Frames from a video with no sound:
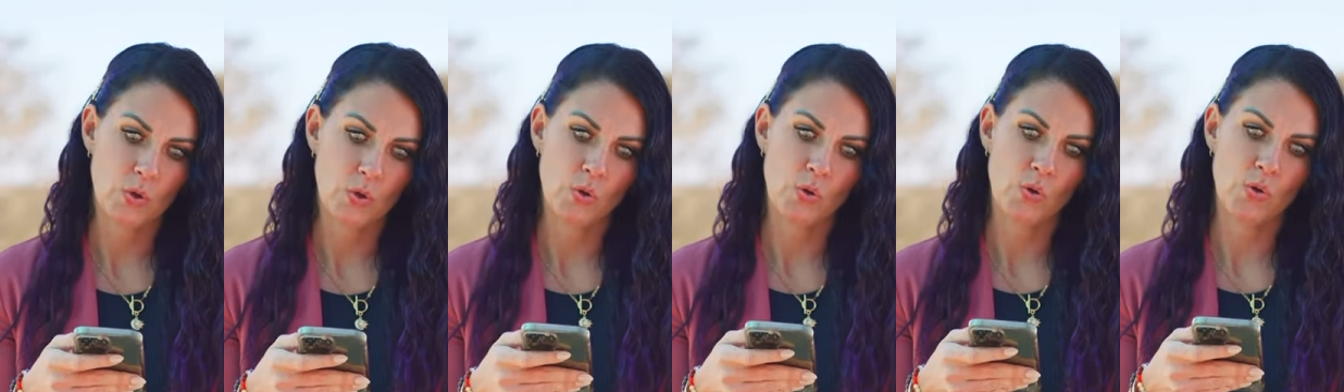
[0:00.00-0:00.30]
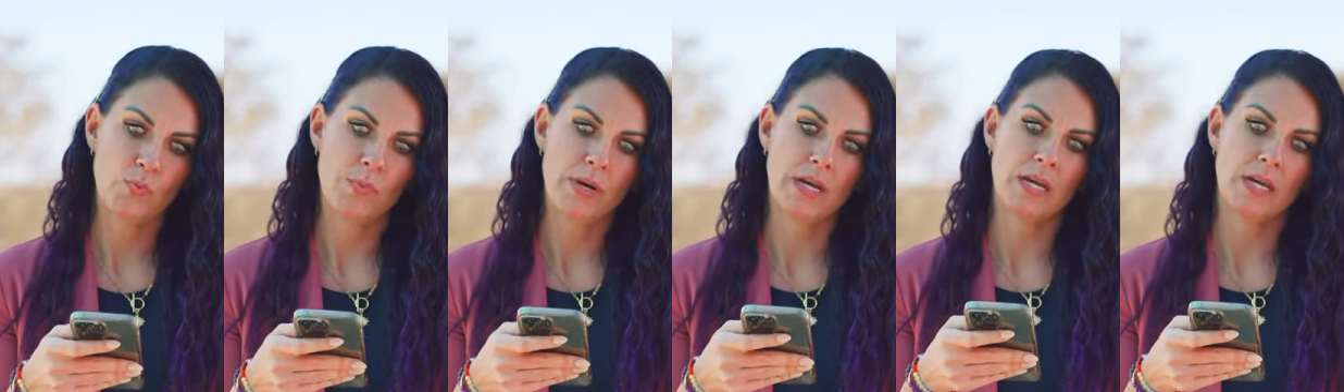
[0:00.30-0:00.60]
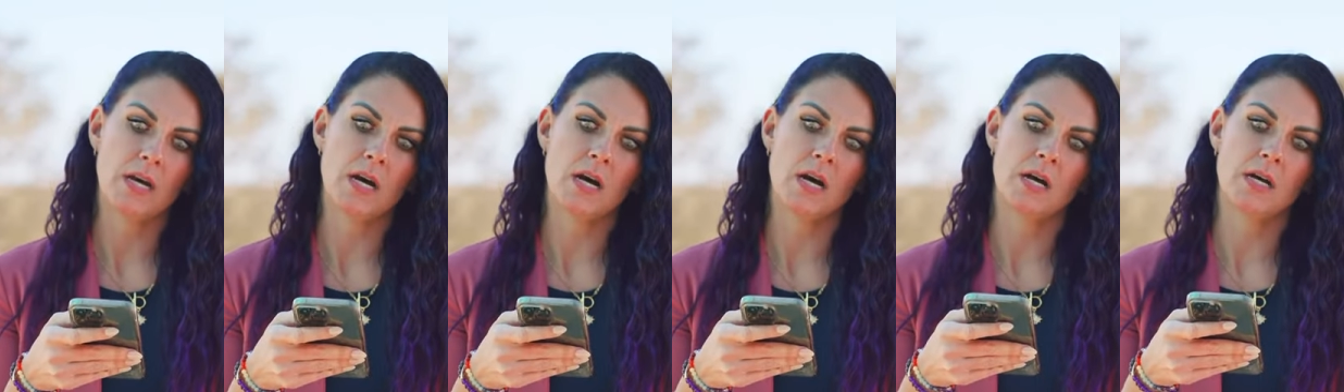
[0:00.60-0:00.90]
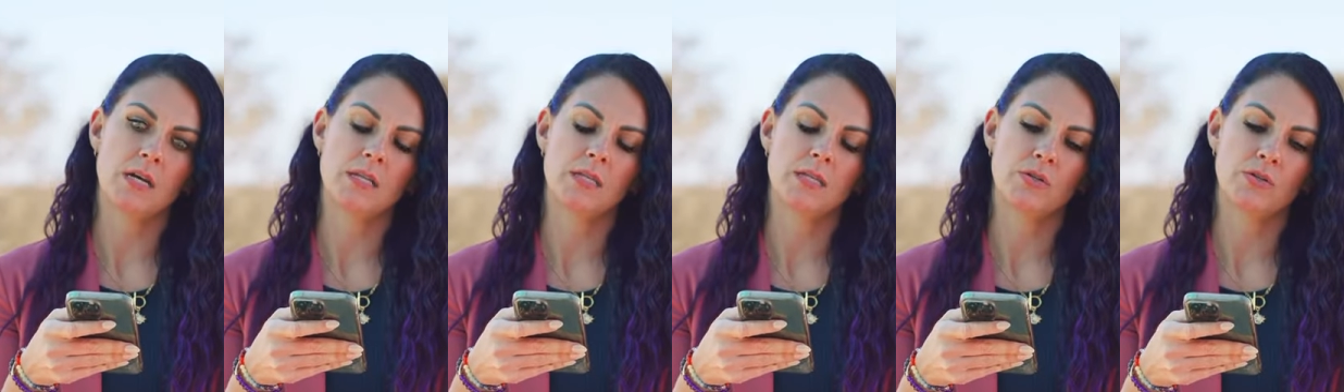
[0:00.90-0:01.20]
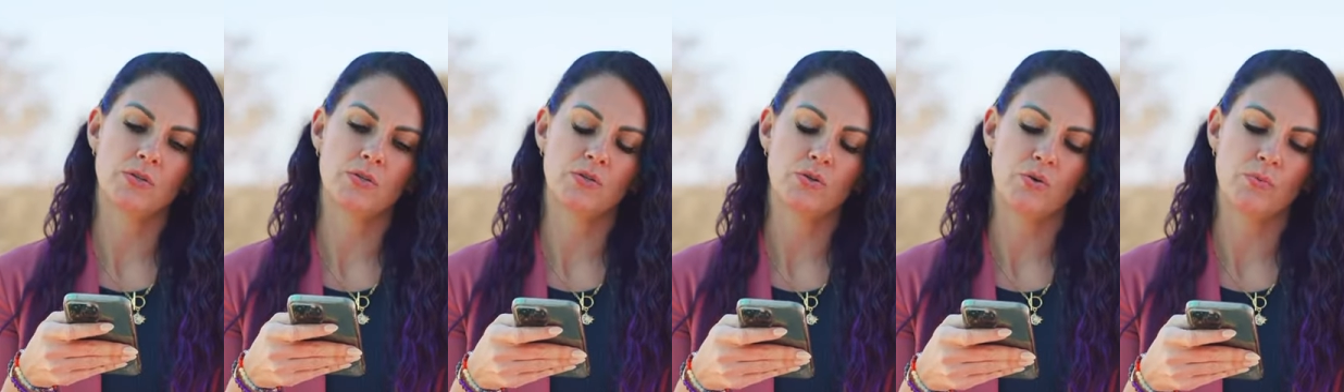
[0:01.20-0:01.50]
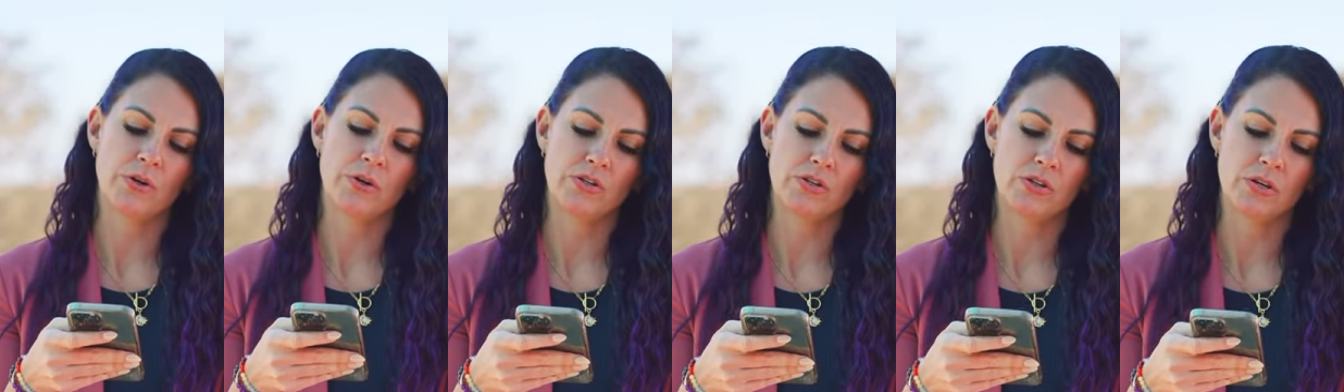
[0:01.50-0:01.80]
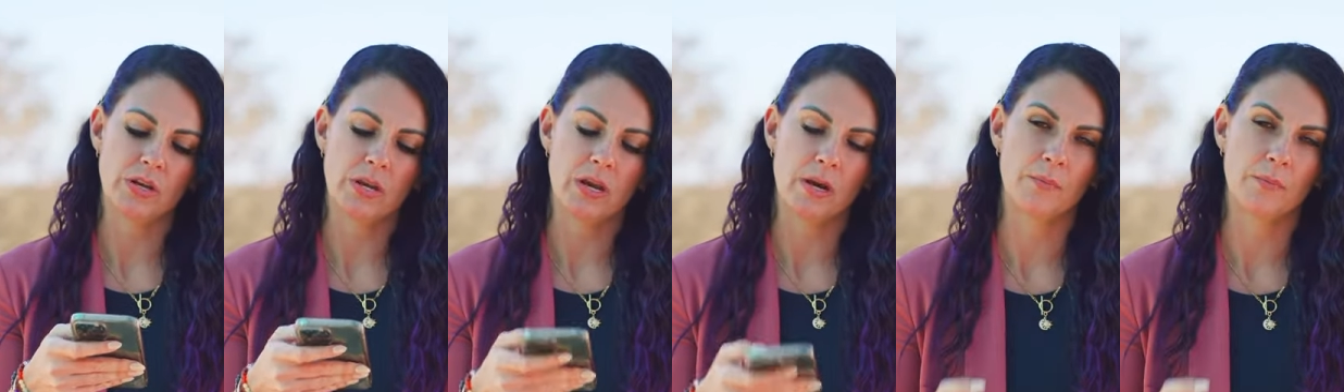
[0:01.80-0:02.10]
Oh my God, there's so much on
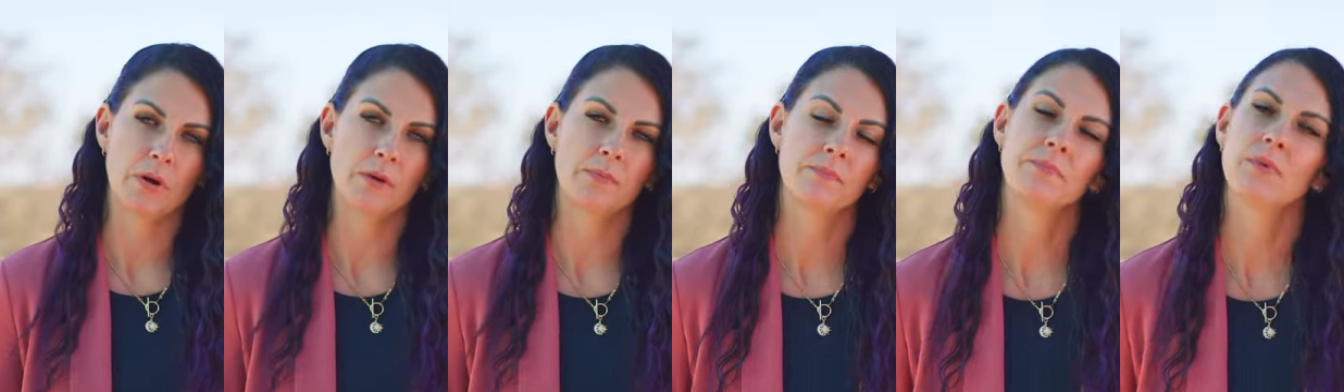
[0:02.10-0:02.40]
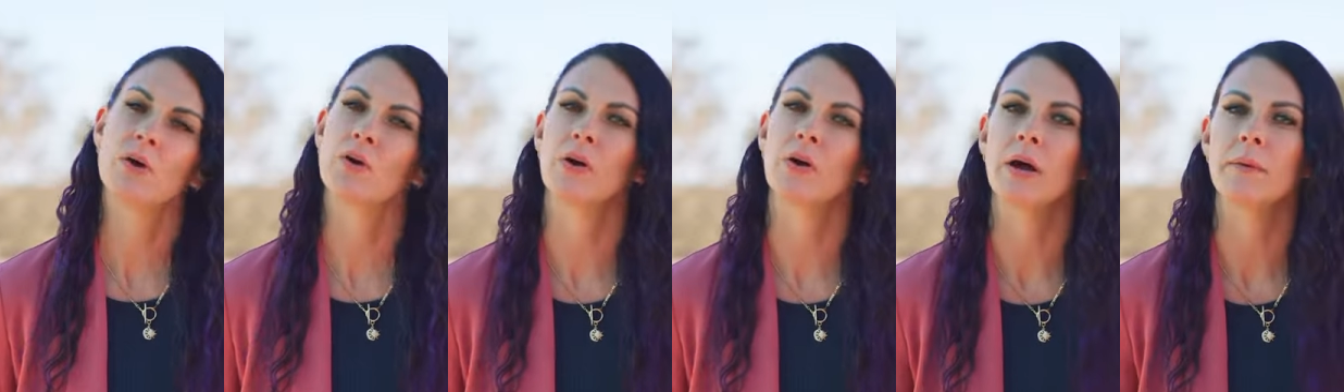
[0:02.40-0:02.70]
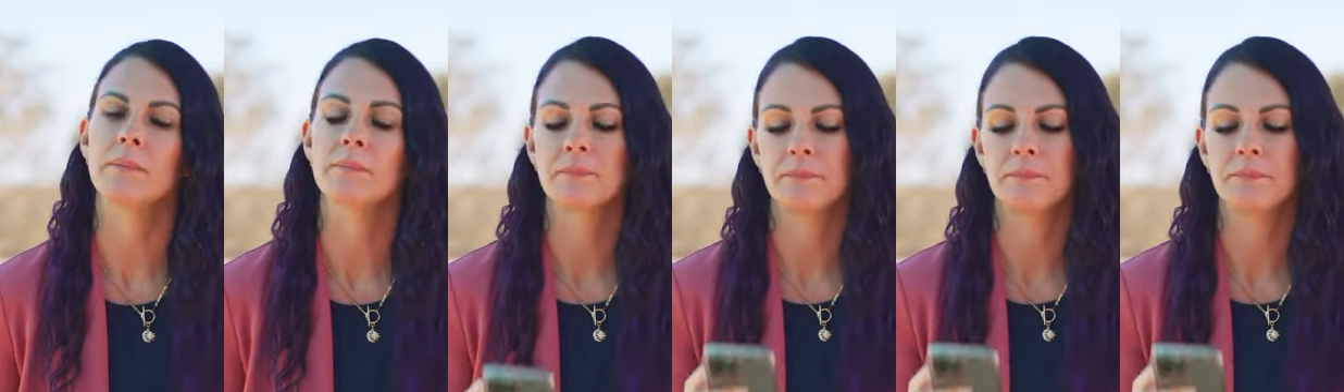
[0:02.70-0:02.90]
camera. Okay.